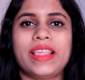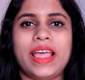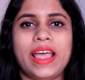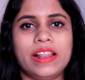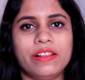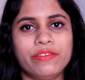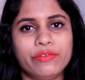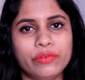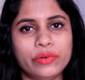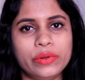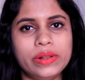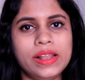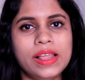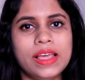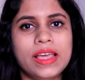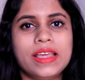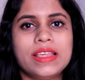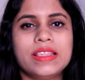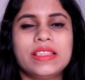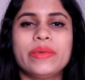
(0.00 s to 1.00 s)
helpful.
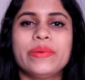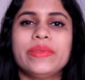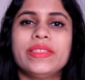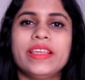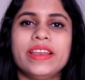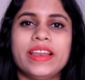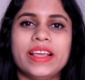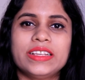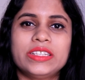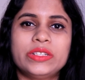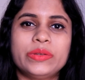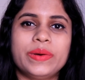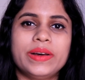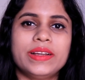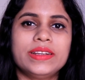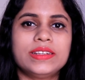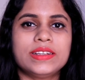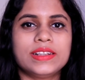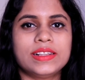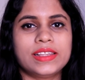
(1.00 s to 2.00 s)
See you in the next
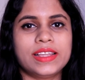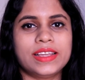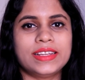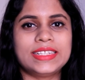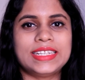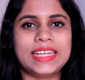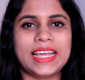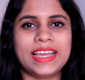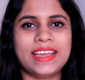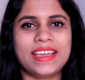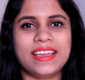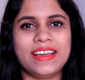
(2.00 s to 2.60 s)
one. Till then, take